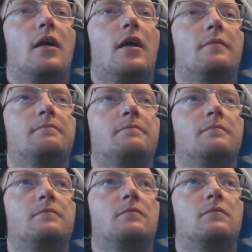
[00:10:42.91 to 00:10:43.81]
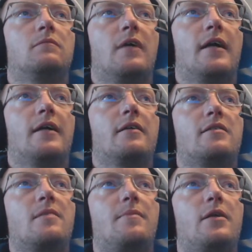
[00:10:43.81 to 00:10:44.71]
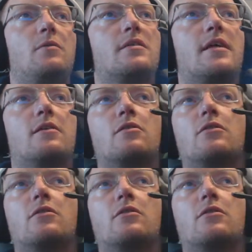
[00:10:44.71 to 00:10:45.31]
my CPU is at